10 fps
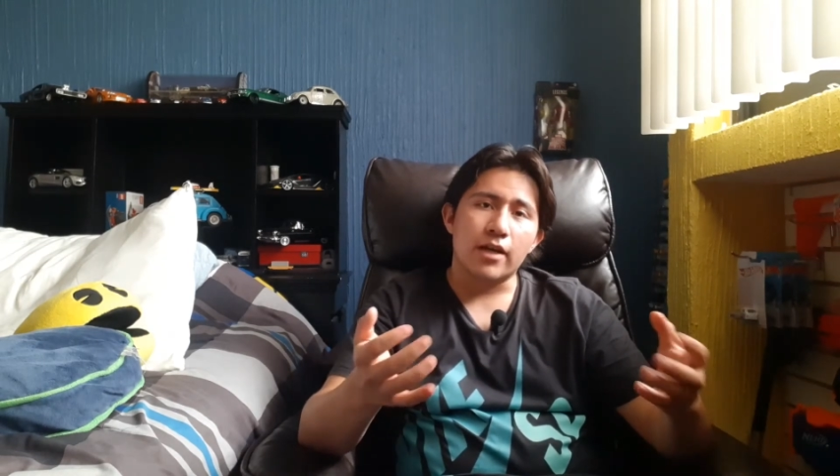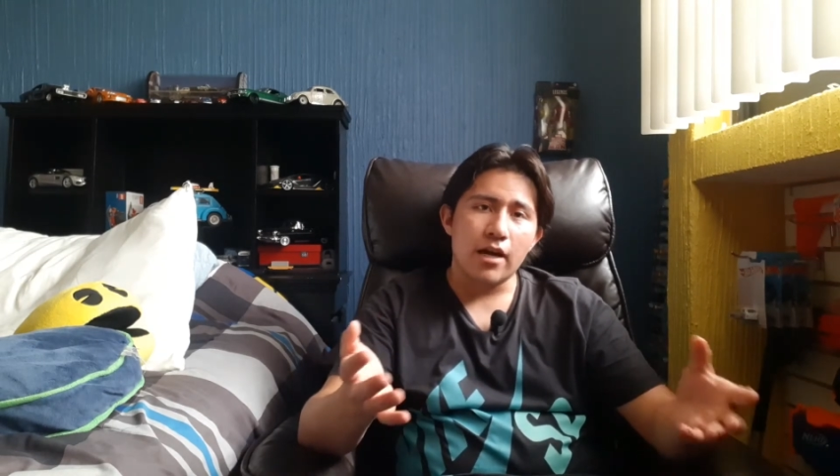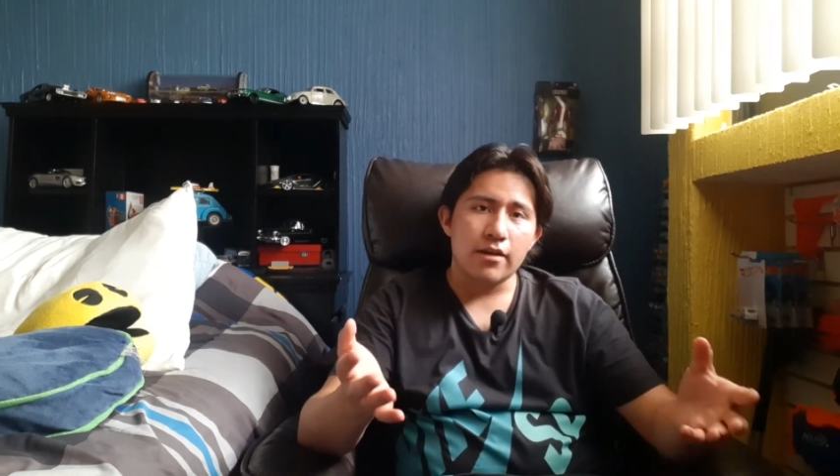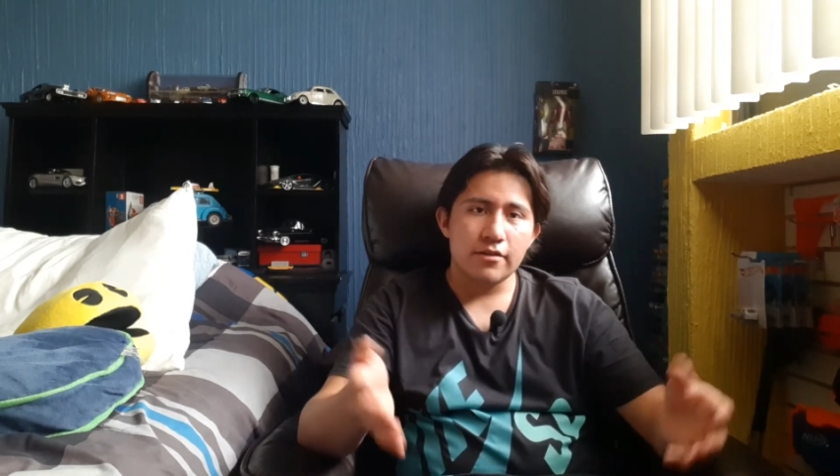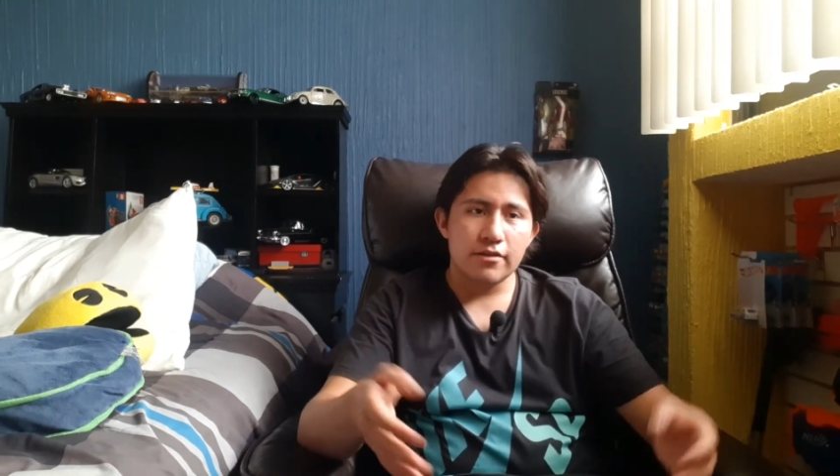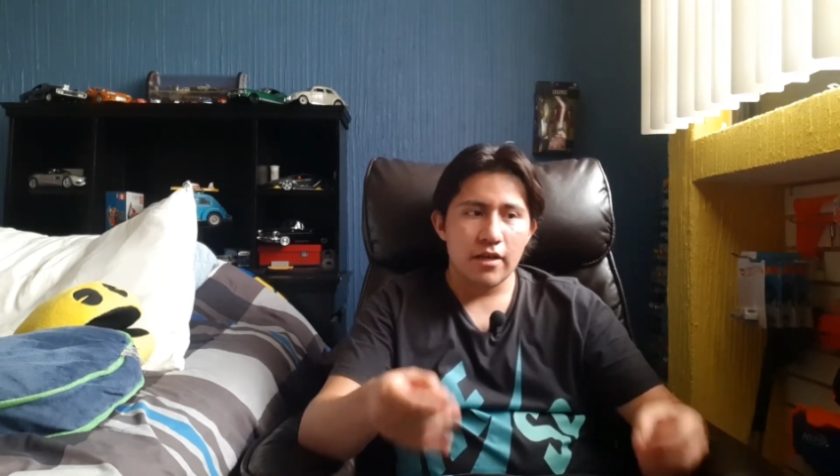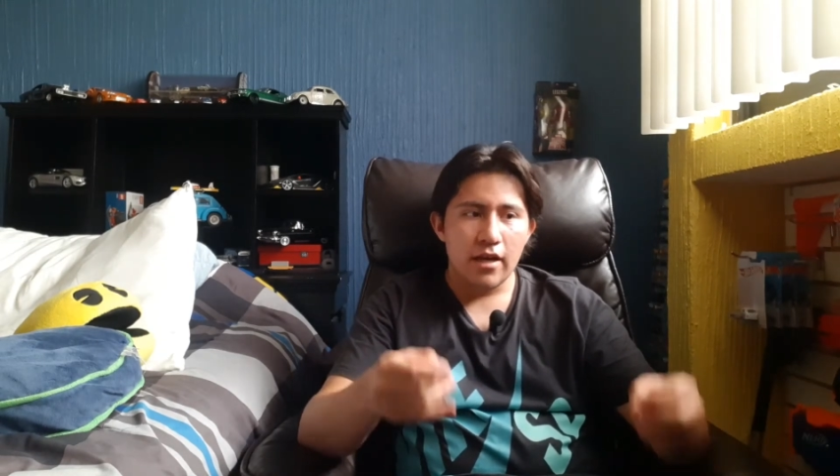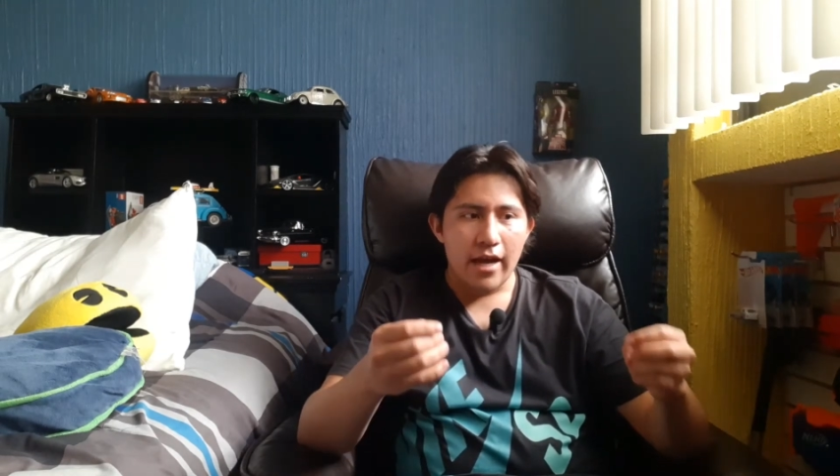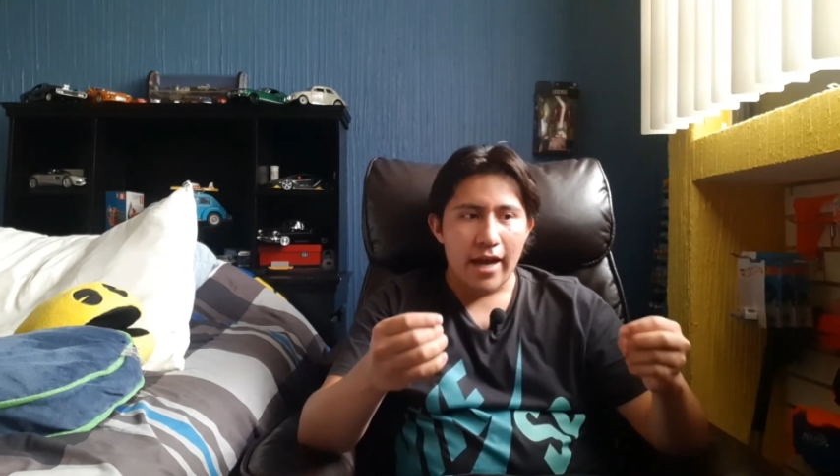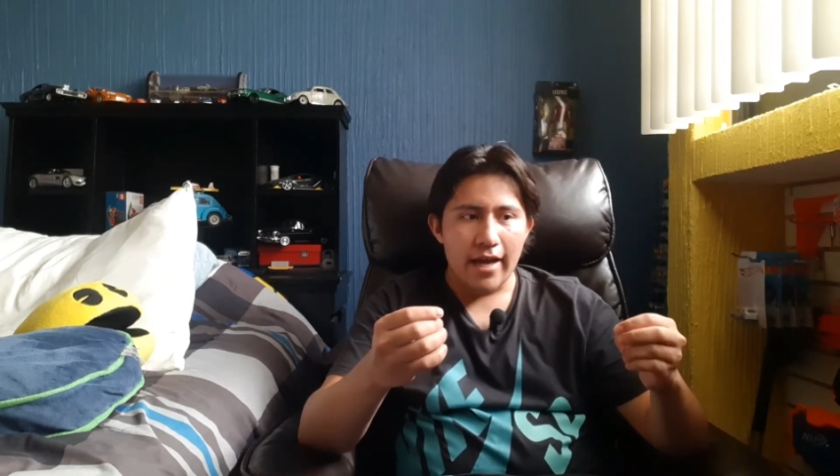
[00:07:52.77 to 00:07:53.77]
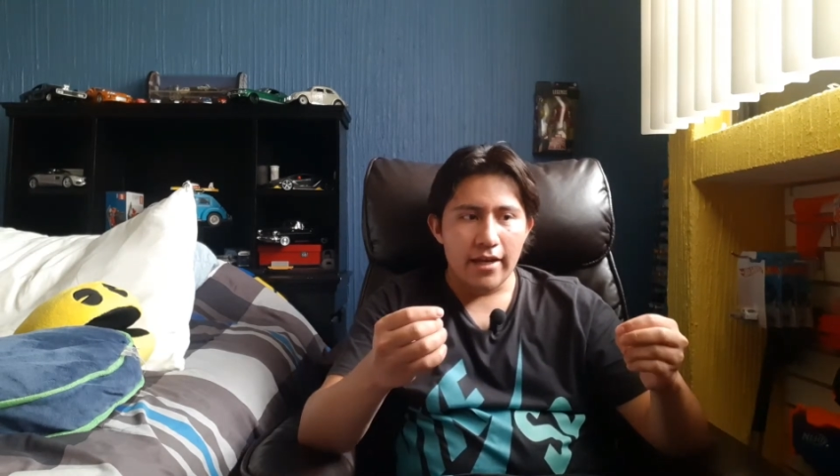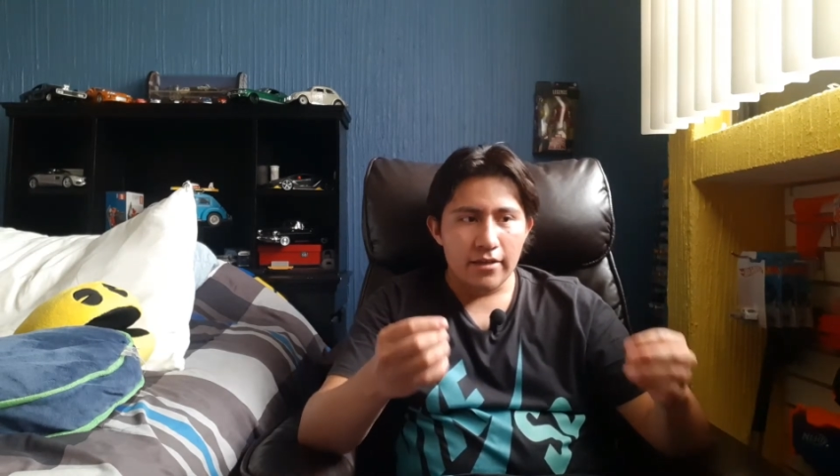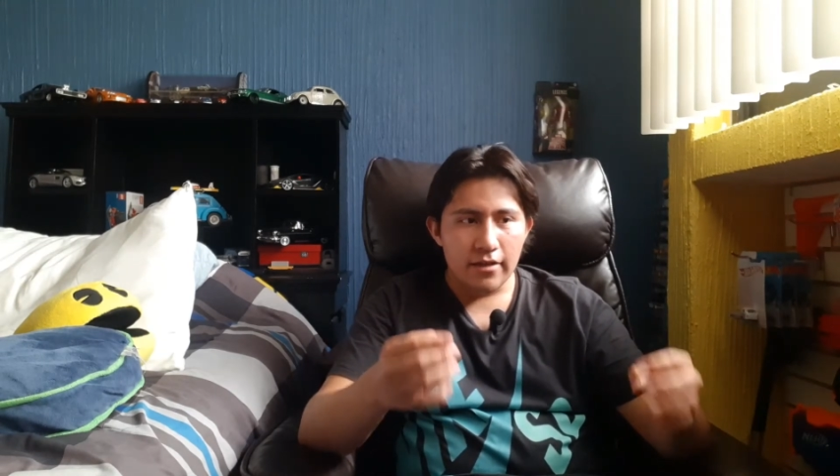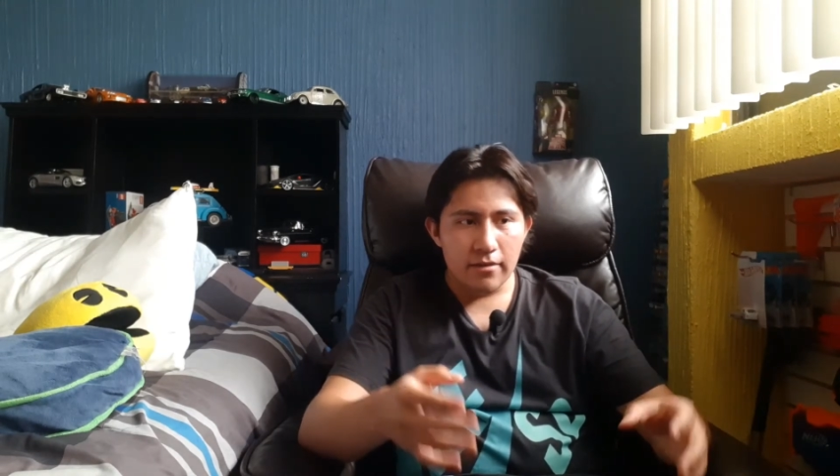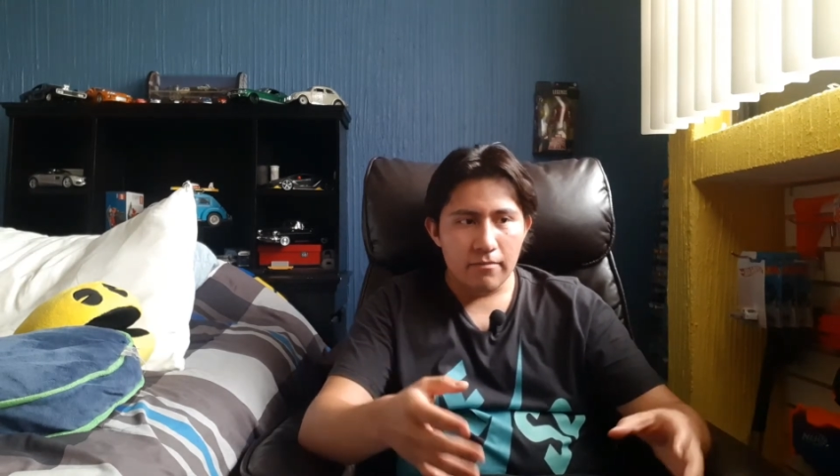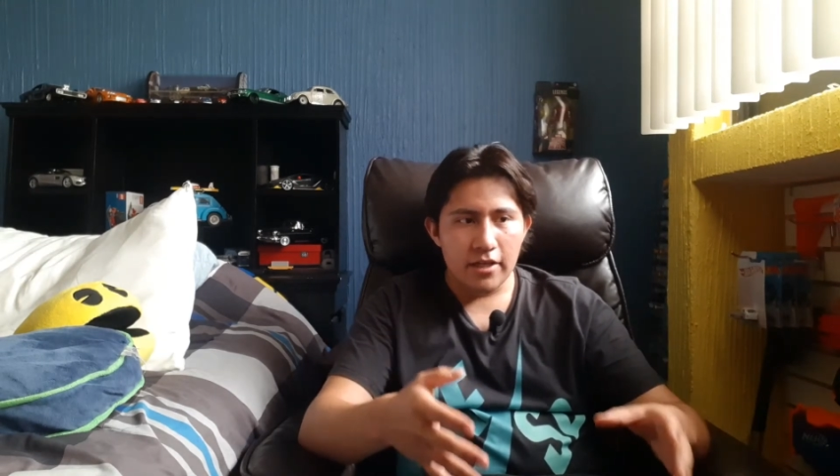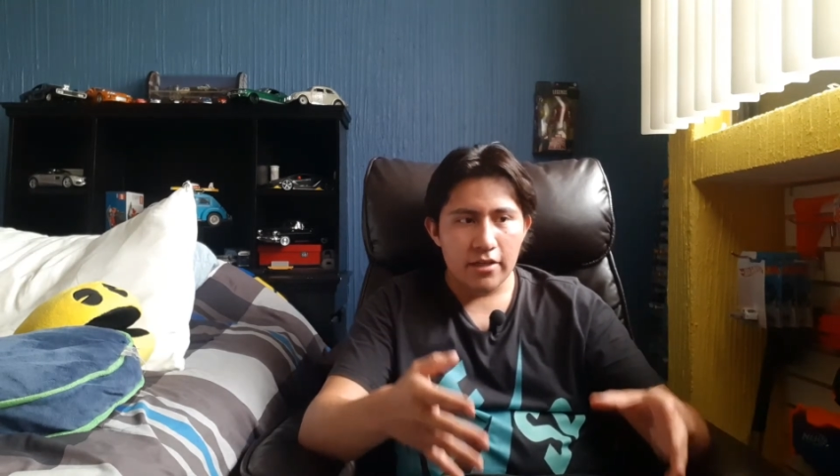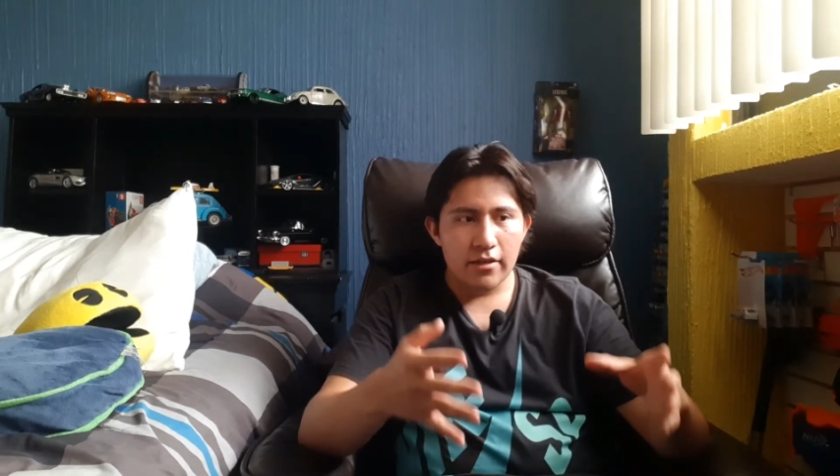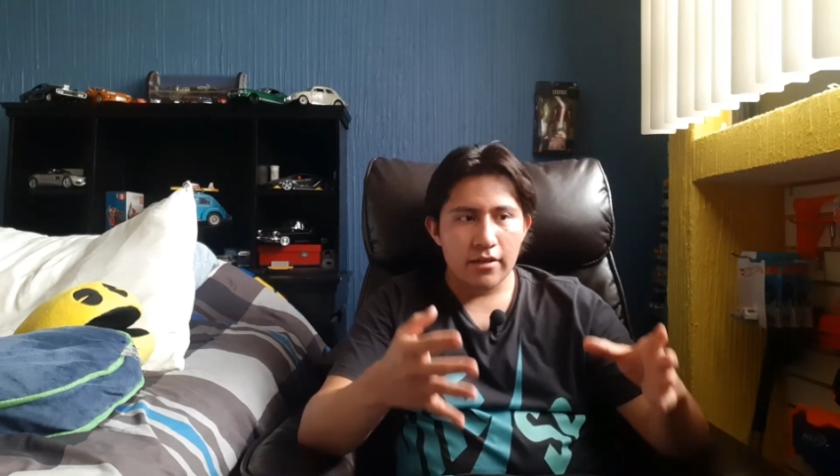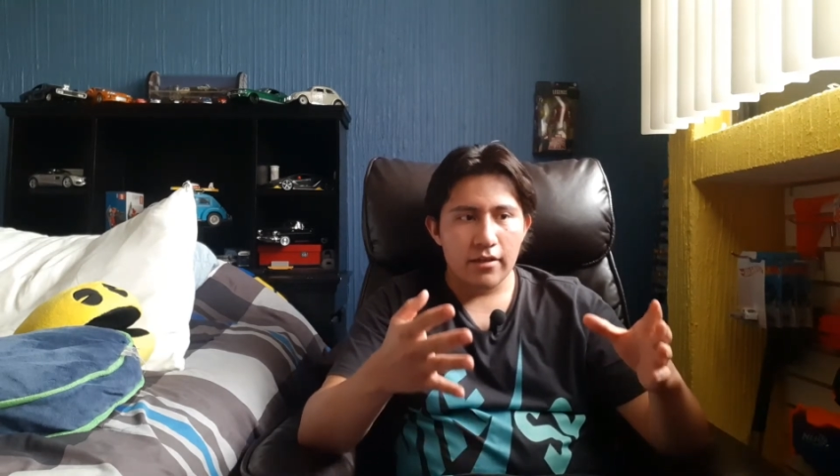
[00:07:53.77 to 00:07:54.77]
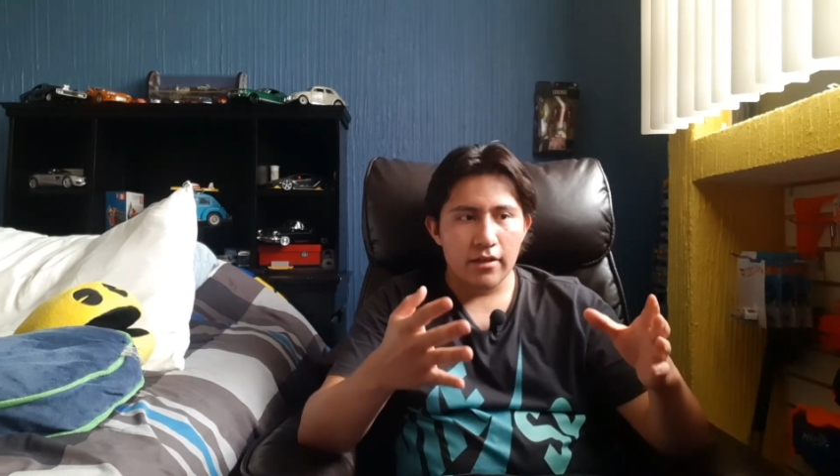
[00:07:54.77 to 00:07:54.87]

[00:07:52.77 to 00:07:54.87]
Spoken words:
90s, and it didn't make